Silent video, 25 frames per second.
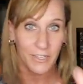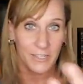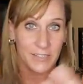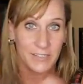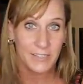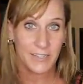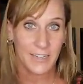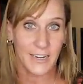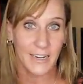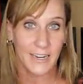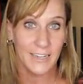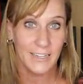
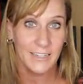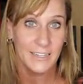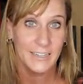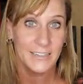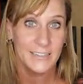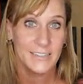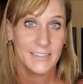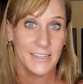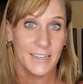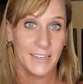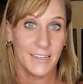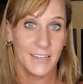Kylie
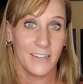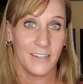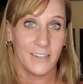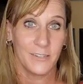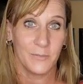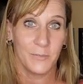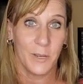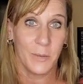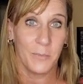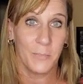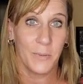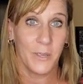says,
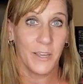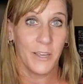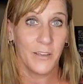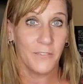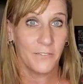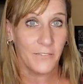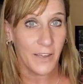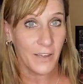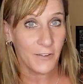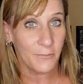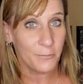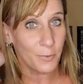my
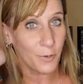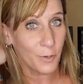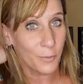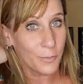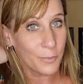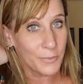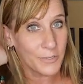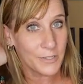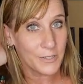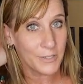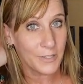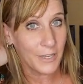BFF
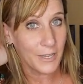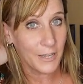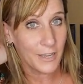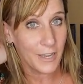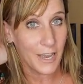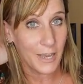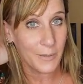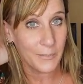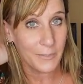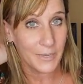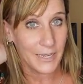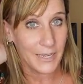purposely
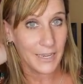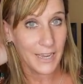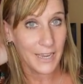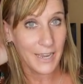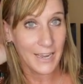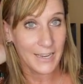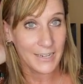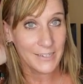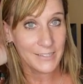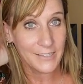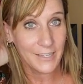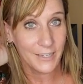got me
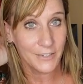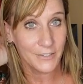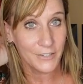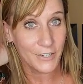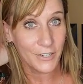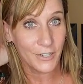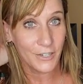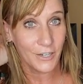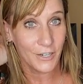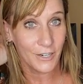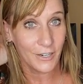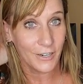
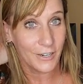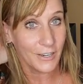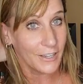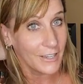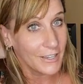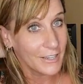high-centered